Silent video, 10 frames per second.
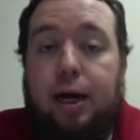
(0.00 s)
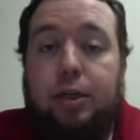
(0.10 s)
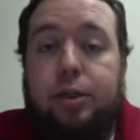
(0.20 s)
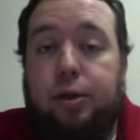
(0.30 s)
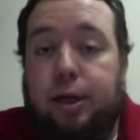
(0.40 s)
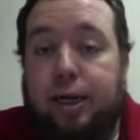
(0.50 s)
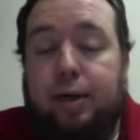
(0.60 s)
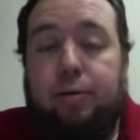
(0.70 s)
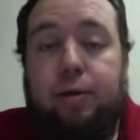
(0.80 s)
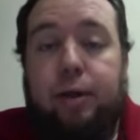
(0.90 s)
so that it
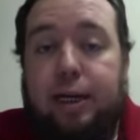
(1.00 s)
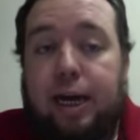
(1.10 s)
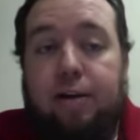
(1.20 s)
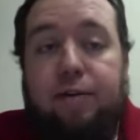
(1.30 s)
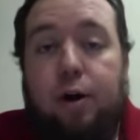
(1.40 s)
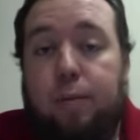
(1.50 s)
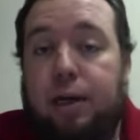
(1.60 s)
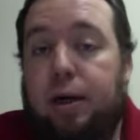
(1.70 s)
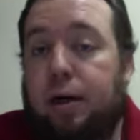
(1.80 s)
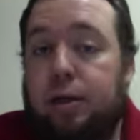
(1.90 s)
can really kind of help me
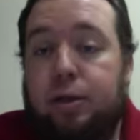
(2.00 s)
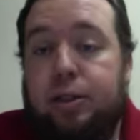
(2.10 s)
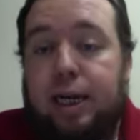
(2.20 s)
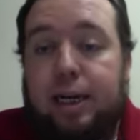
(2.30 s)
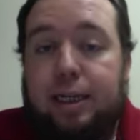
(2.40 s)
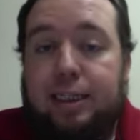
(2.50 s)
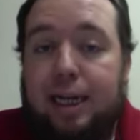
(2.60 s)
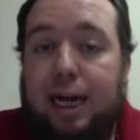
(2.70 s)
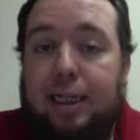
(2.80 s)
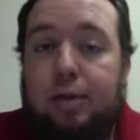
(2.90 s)
to understand
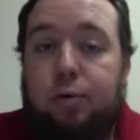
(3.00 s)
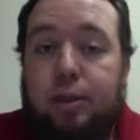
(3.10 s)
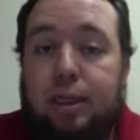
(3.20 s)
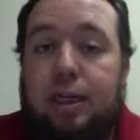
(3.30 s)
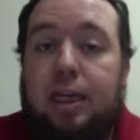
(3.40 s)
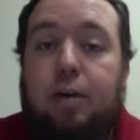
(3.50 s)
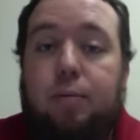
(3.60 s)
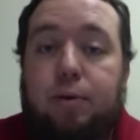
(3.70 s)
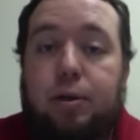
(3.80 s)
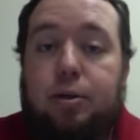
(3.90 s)
exactly what the
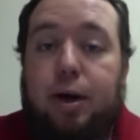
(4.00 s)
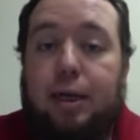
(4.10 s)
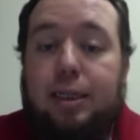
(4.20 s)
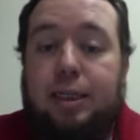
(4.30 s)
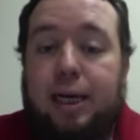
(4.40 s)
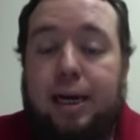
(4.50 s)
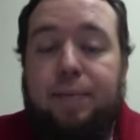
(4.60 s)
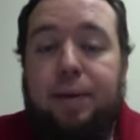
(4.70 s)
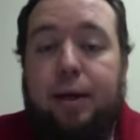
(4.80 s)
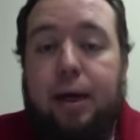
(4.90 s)
Hebrew is trying to say
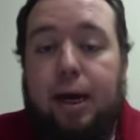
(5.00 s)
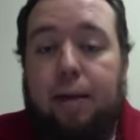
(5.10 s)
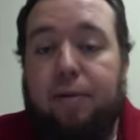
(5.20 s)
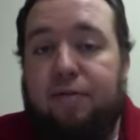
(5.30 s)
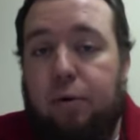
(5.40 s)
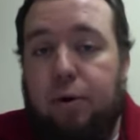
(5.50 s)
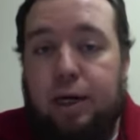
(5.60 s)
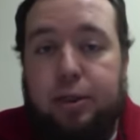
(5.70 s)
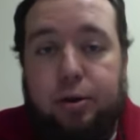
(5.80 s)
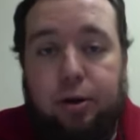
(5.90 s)
before
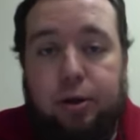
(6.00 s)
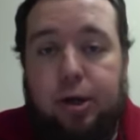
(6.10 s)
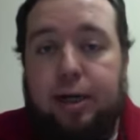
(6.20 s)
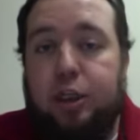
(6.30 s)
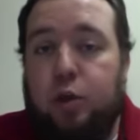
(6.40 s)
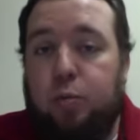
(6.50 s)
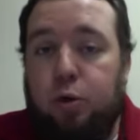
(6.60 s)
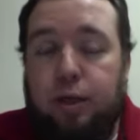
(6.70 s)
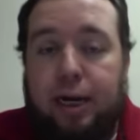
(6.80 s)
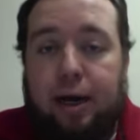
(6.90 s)
I start trying to
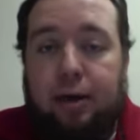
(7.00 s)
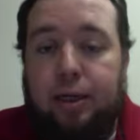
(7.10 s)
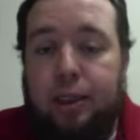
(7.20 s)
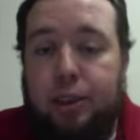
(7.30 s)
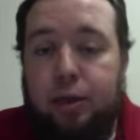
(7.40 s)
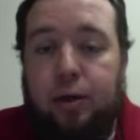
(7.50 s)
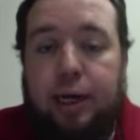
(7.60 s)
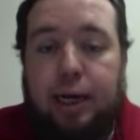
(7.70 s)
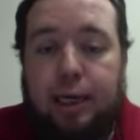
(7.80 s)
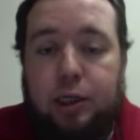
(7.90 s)
smooth it out into
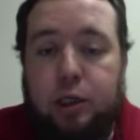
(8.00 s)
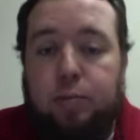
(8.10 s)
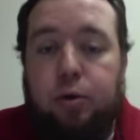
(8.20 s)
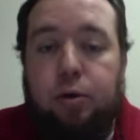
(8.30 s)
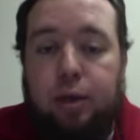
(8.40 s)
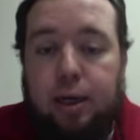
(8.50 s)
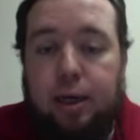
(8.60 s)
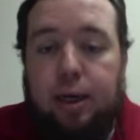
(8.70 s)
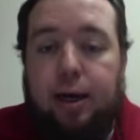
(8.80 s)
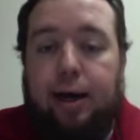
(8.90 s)
a smooth
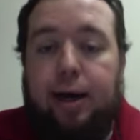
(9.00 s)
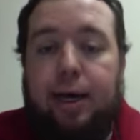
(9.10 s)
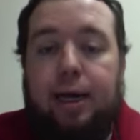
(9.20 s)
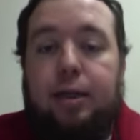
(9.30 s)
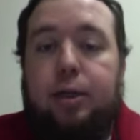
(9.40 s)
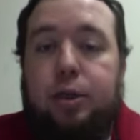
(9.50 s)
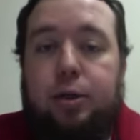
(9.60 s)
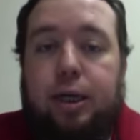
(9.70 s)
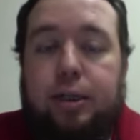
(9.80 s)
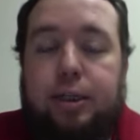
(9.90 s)
English
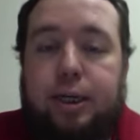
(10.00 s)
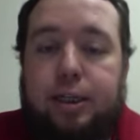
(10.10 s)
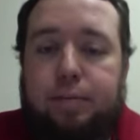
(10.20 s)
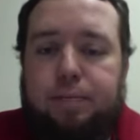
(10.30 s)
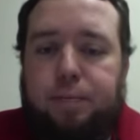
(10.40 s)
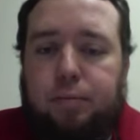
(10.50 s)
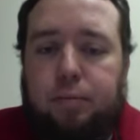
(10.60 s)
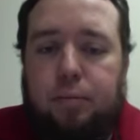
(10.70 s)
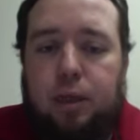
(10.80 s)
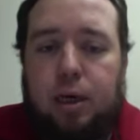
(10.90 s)
translation.
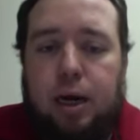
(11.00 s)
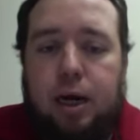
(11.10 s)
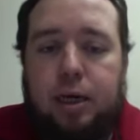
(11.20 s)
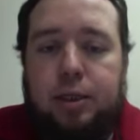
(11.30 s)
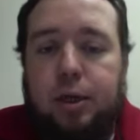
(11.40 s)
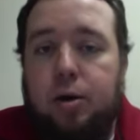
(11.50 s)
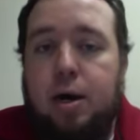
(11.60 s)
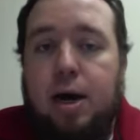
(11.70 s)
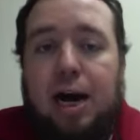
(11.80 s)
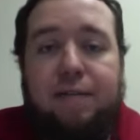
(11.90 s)
So
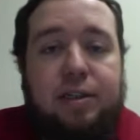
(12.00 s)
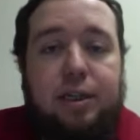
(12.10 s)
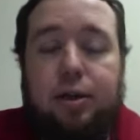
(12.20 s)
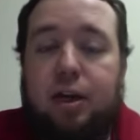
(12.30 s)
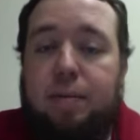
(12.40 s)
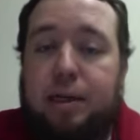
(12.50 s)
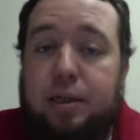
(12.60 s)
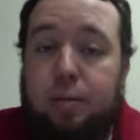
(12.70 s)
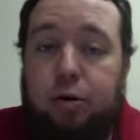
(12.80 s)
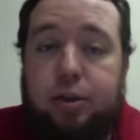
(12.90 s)
obviously there are going to be
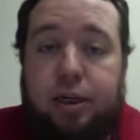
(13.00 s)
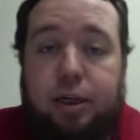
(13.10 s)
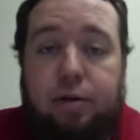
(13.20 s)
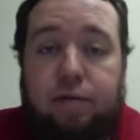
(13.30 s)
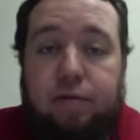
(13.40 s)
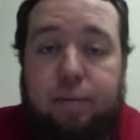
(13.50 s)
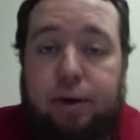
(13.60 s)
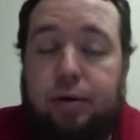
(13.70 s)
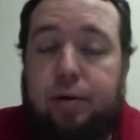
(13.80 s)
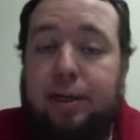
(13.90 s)
some words that you're
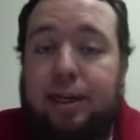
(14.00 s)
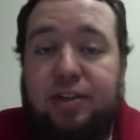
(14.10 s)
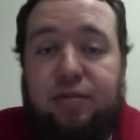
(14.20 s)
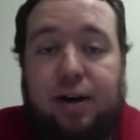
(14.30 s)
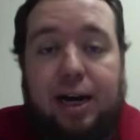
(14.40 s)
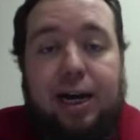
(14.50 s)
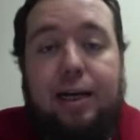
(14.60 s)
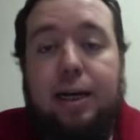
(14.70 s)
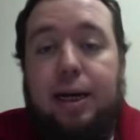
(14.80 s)
unfamiliar with. That's fine.